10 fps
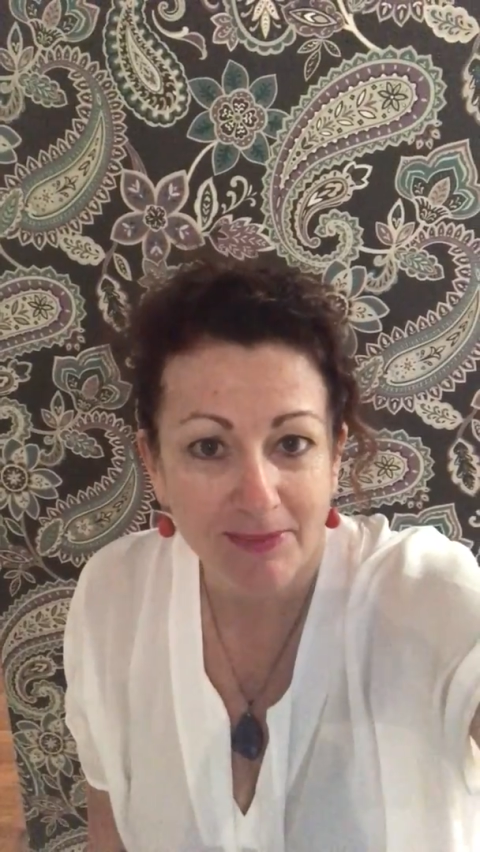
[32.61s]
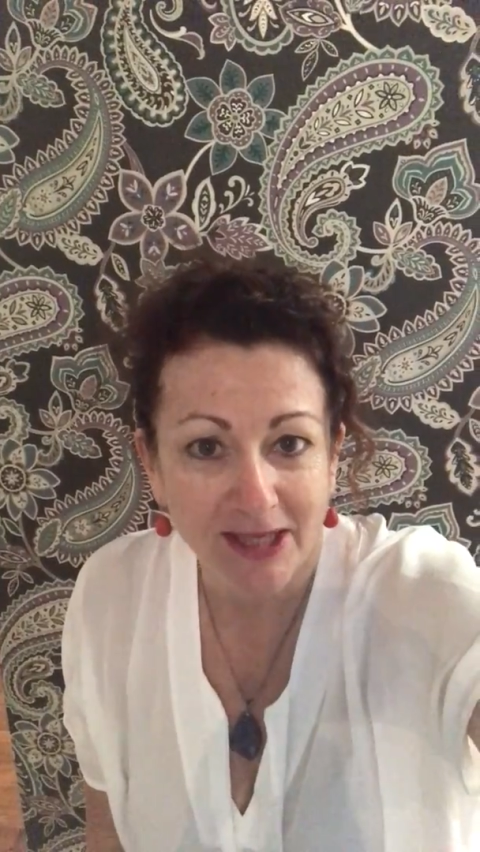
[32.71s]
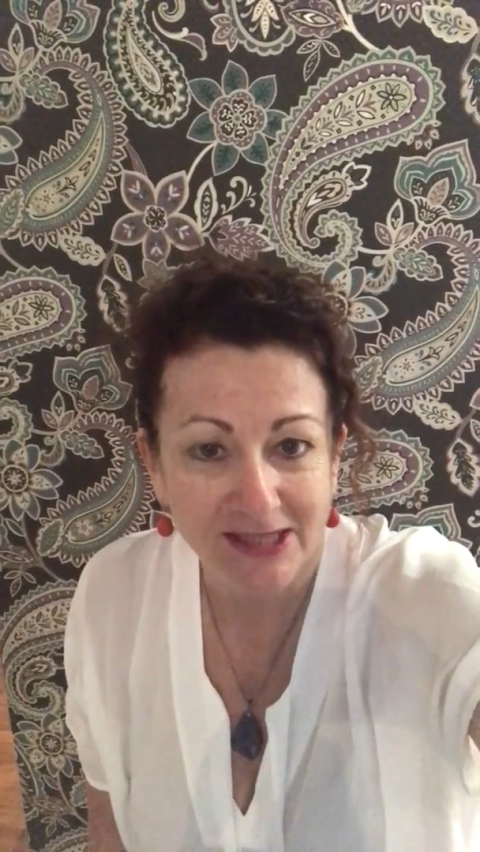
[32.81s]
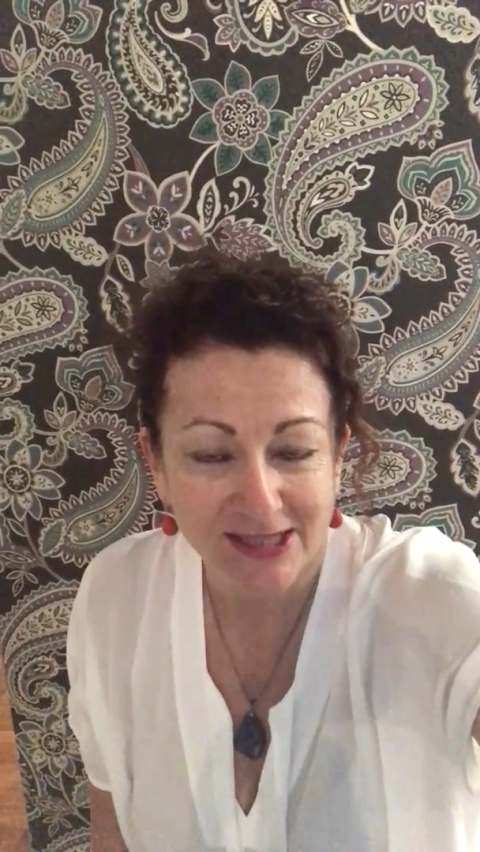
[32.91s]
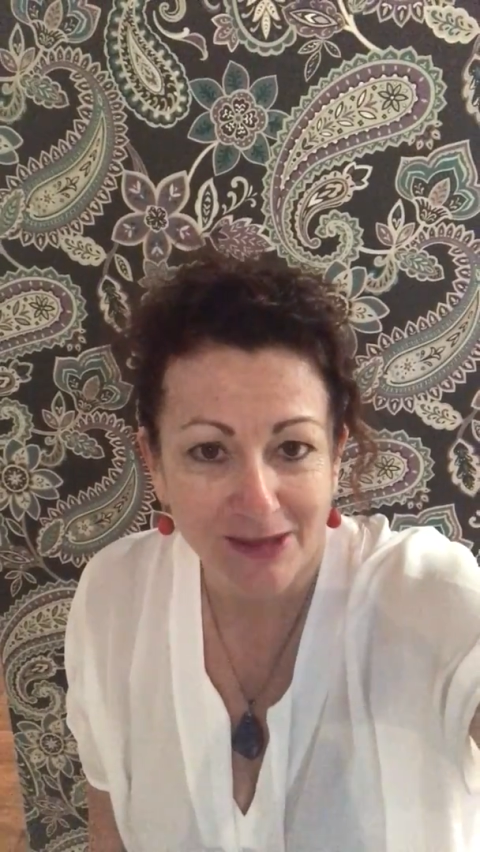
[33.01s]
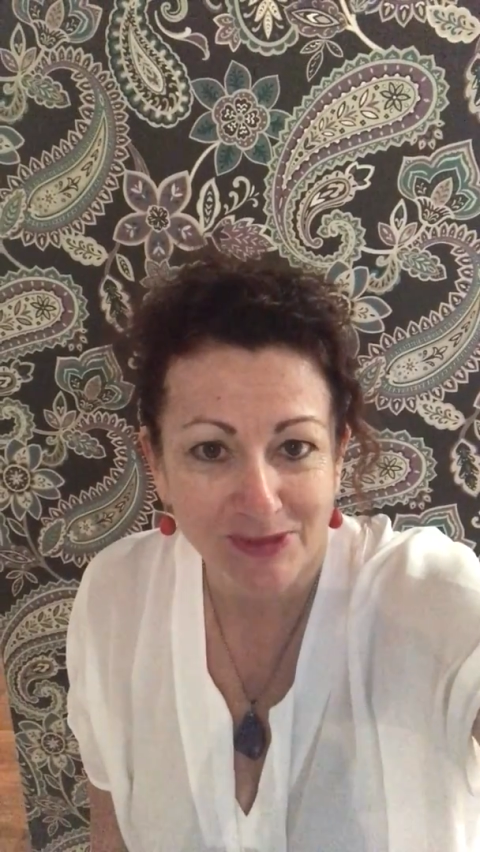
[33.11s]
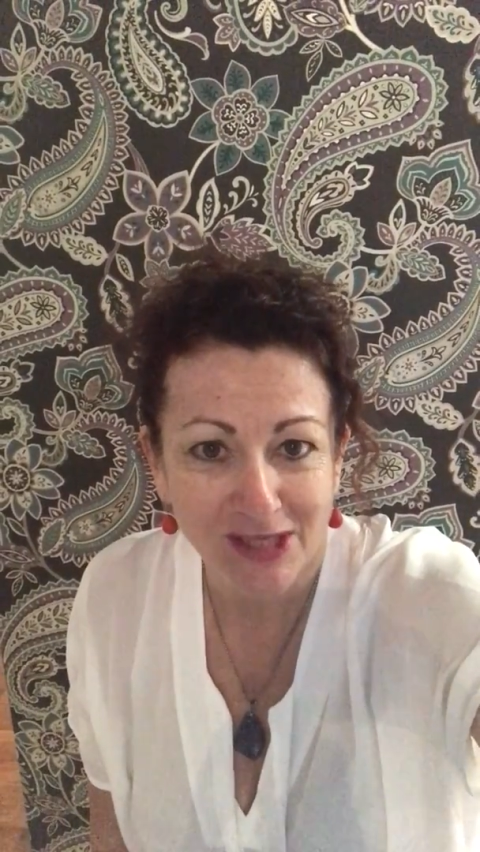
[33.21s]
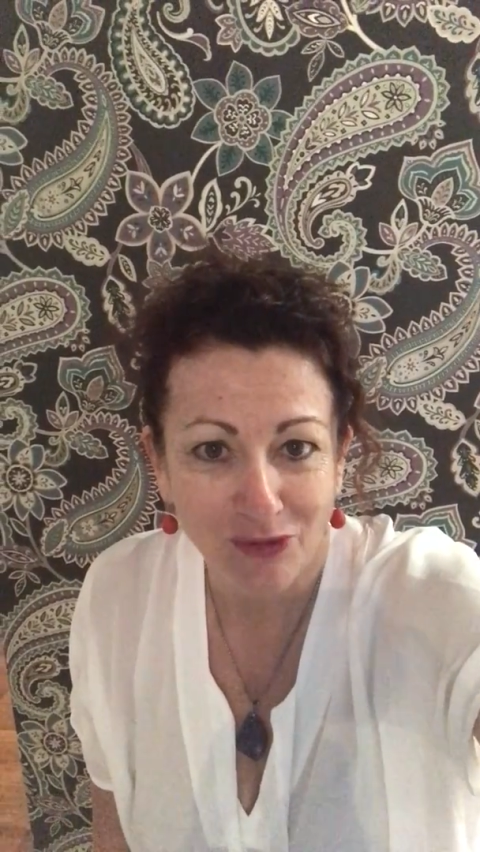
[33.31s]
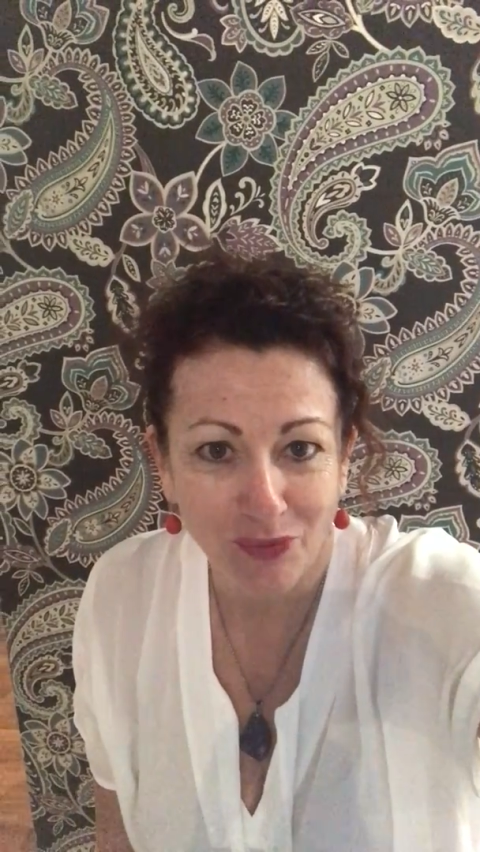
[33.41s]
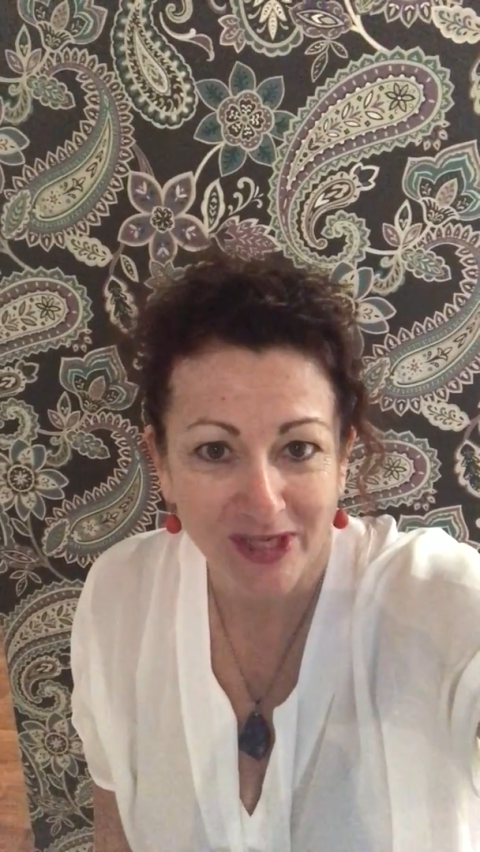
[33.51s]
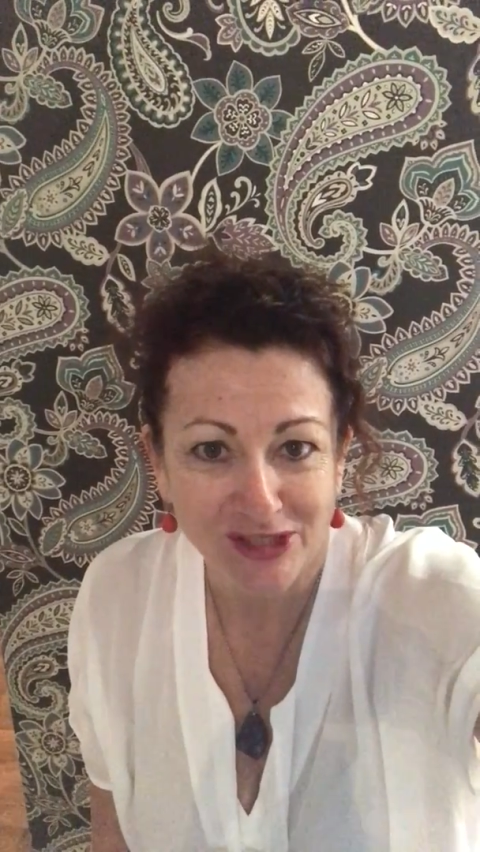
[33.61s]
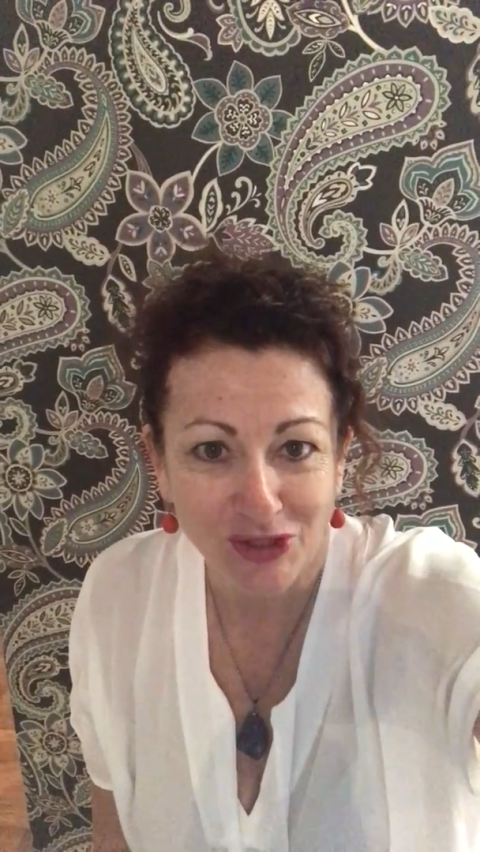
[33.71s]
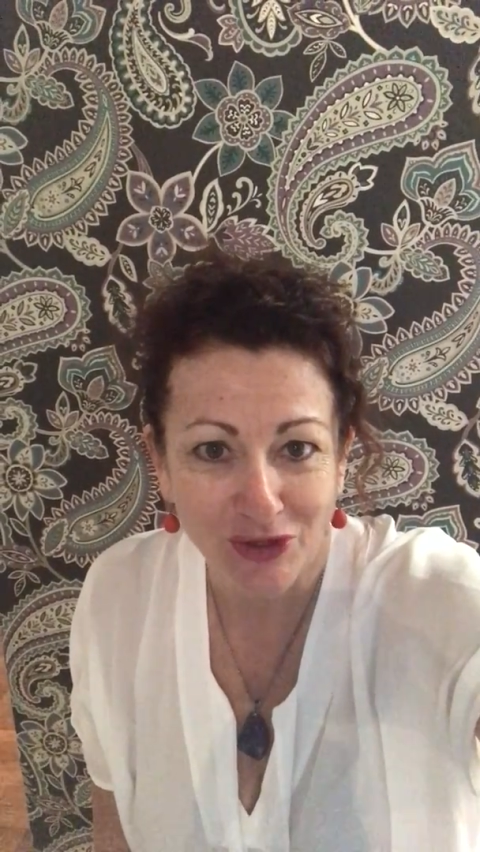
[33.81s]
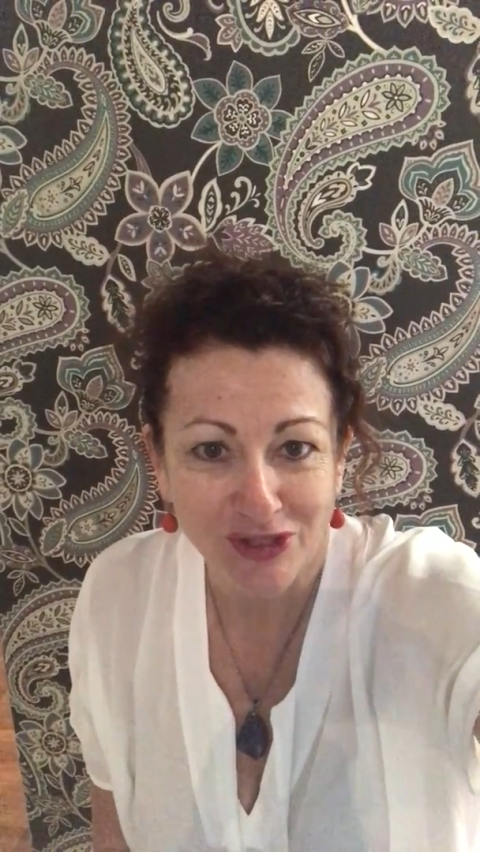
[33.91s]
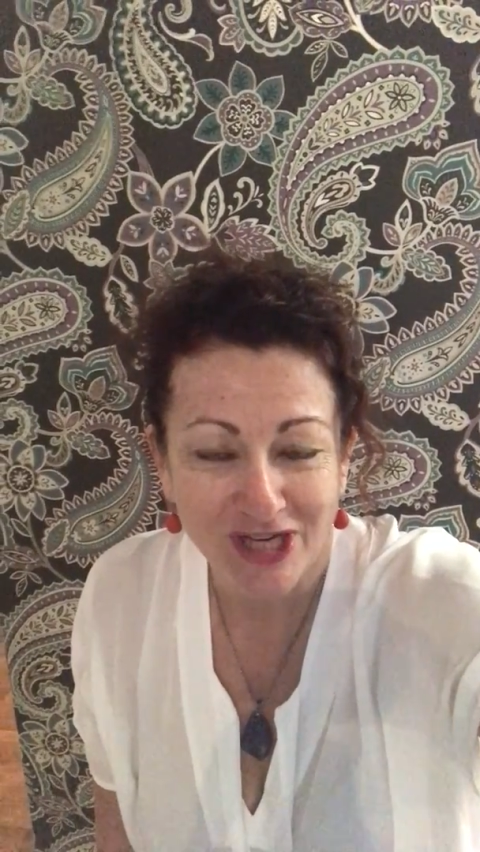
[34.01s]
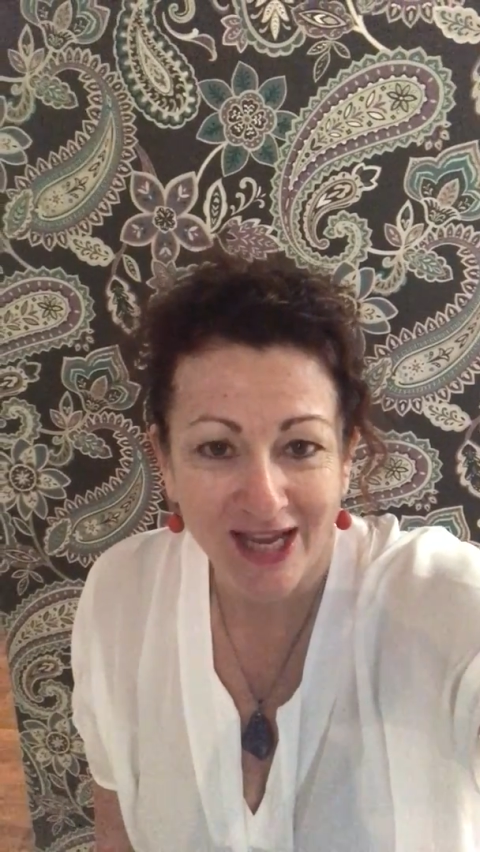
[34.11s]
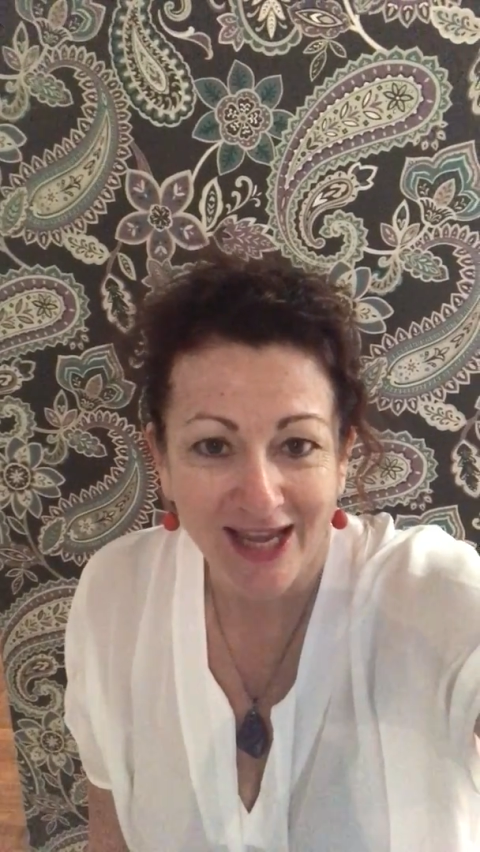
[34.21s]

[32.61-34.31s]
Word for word: about stem cell research,